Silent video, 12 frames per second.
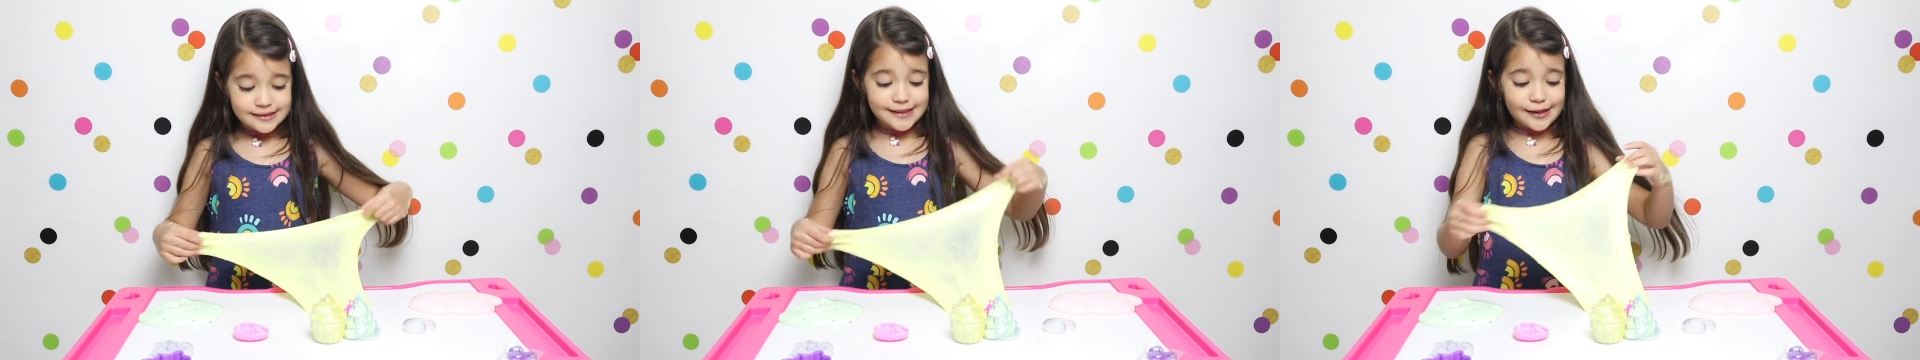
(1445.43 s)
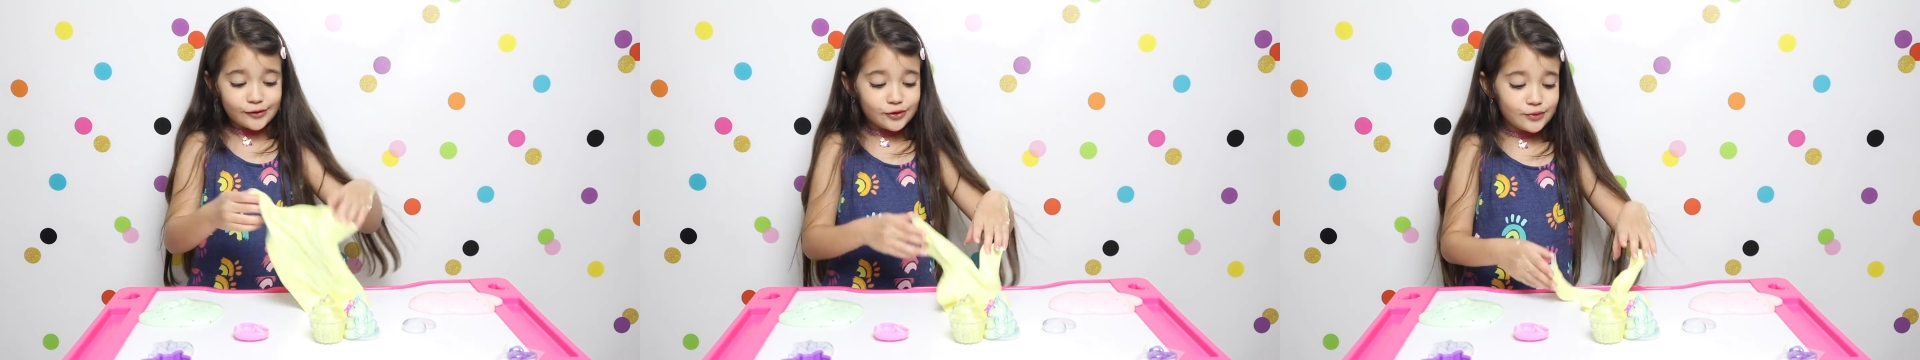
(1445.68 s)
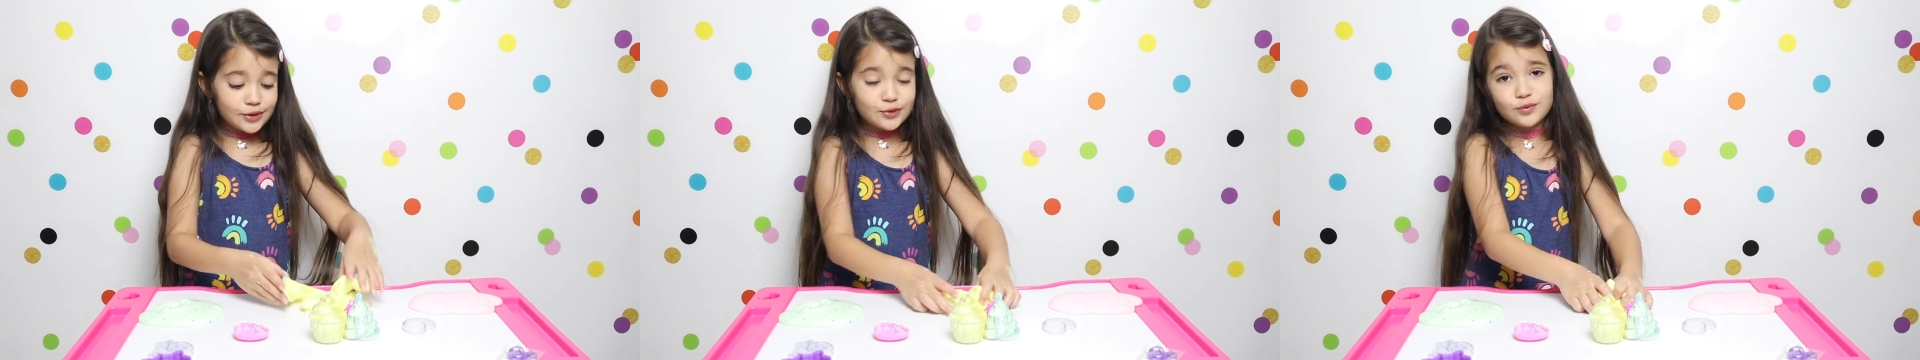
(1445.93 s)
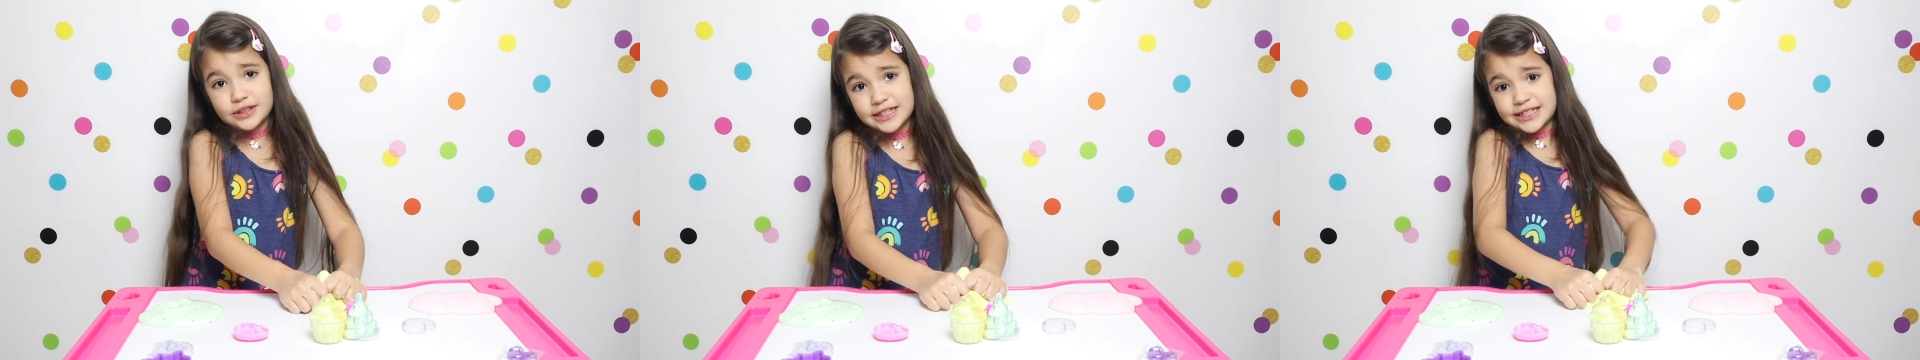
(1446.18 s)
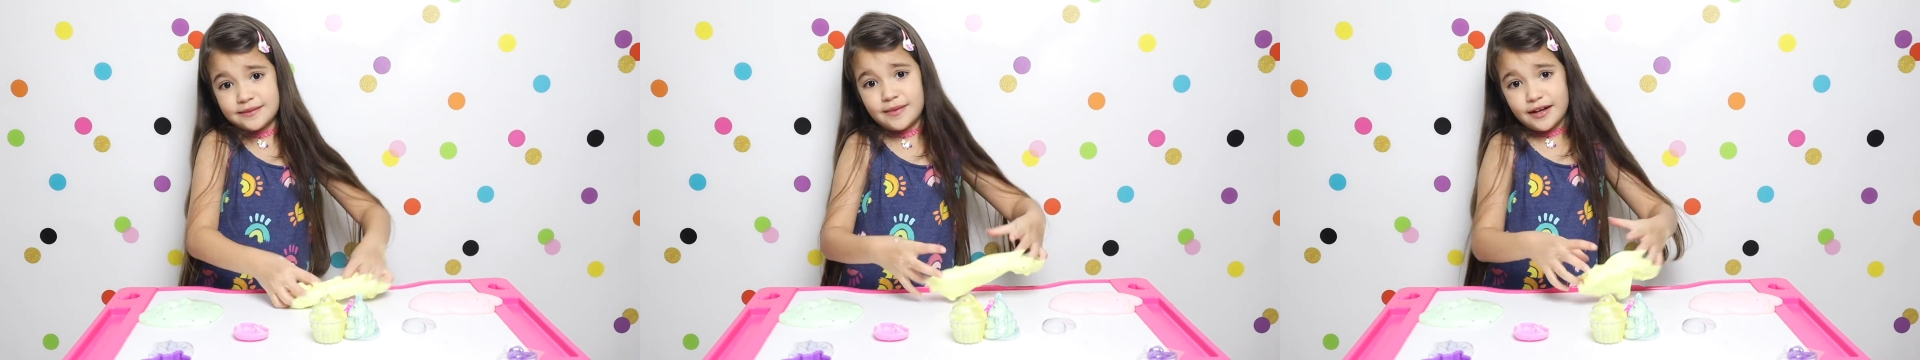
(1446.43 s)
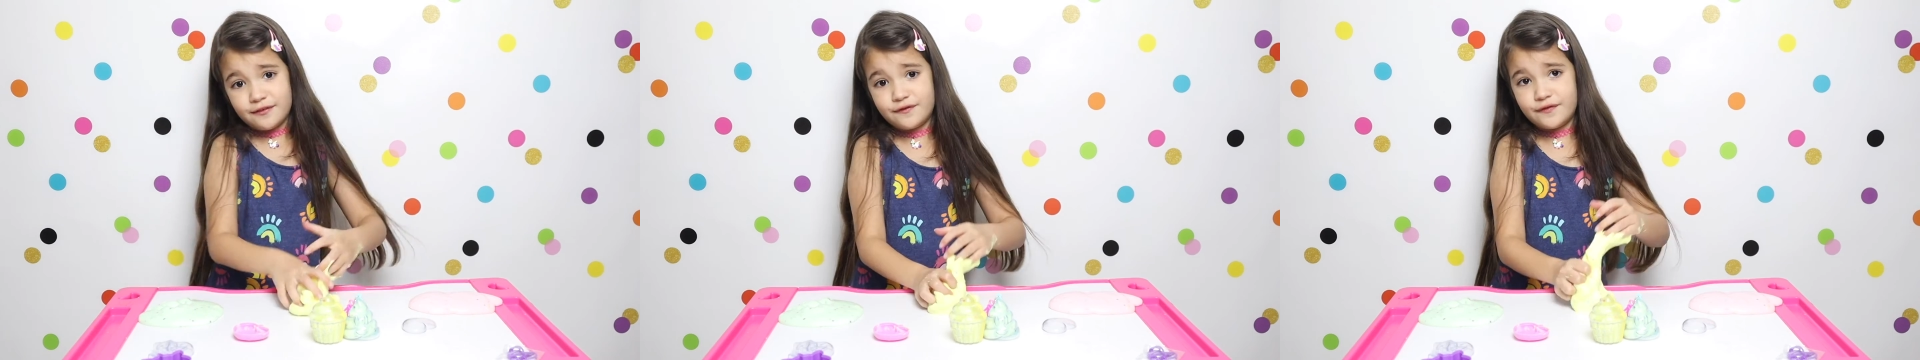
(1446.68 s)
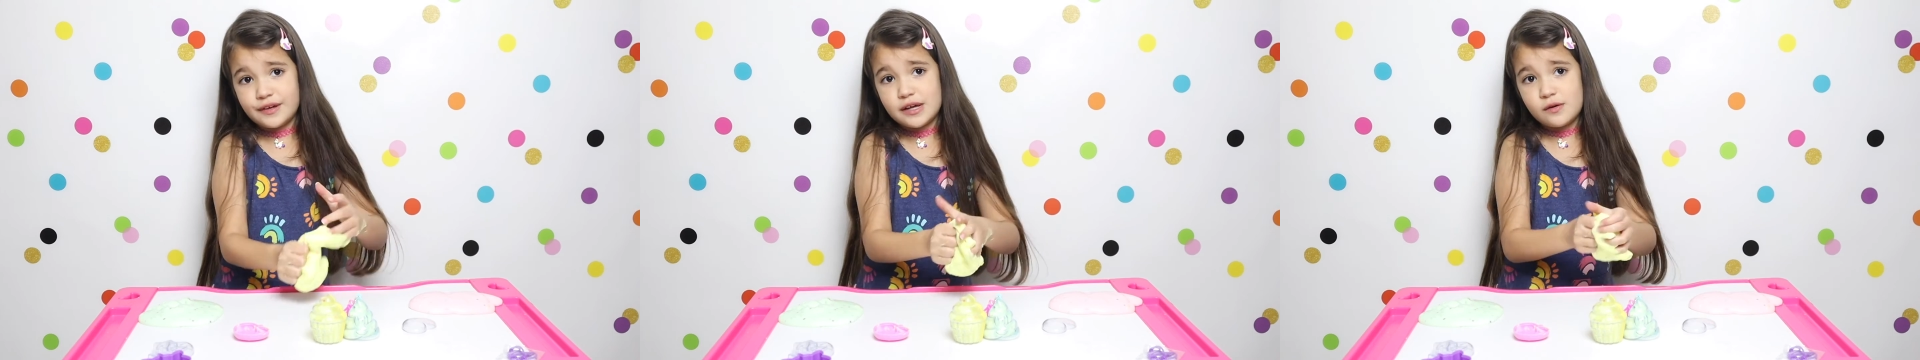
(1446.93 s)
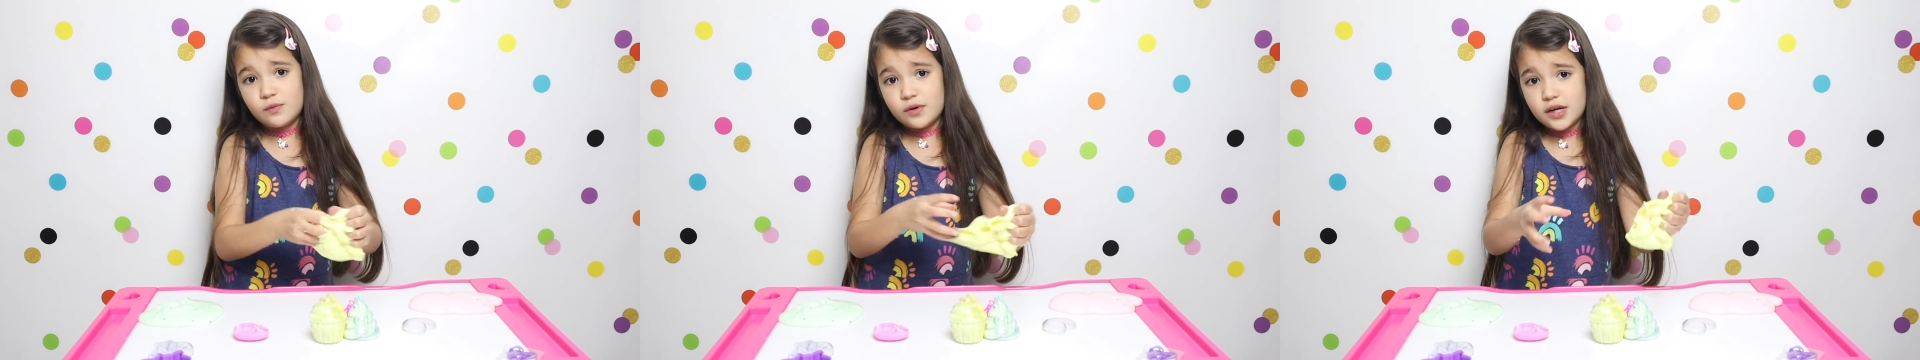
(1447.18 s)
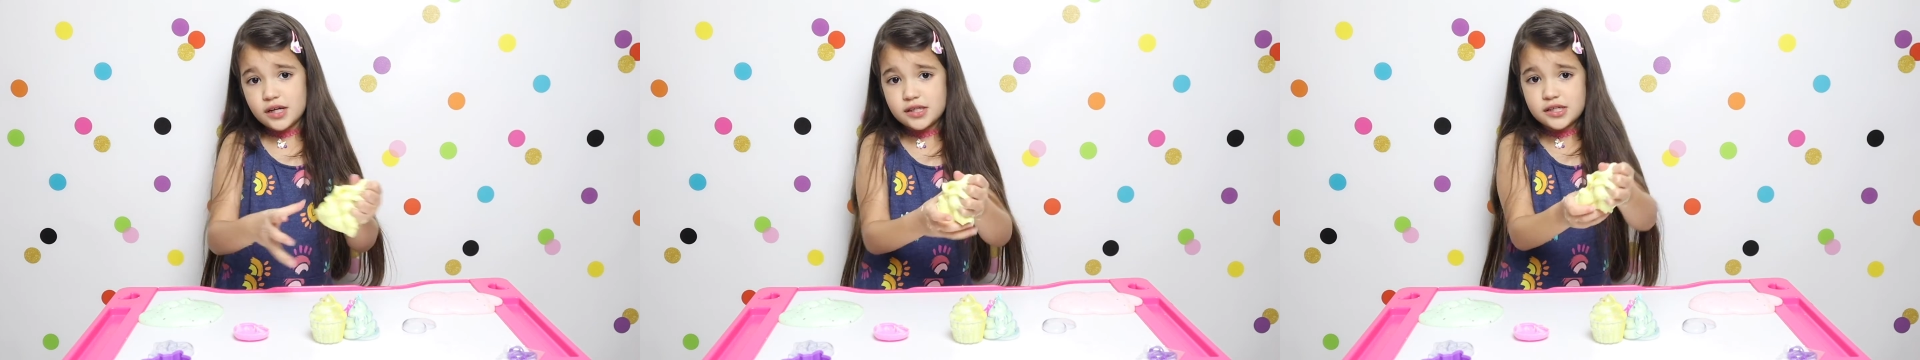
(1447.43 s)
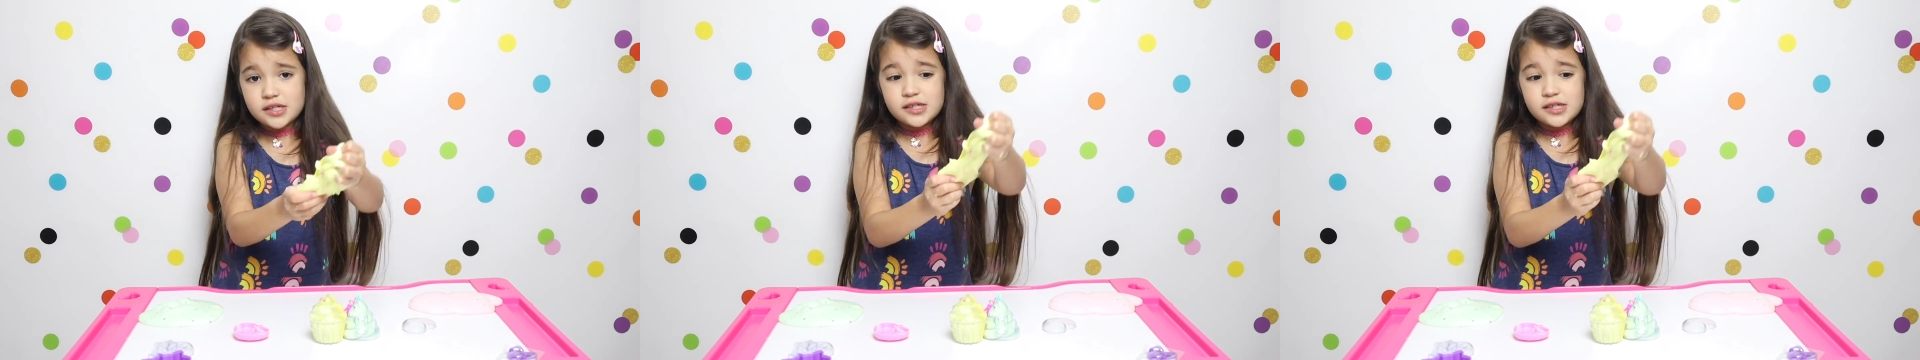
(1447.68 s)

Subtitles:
I don't know which one is my favorite.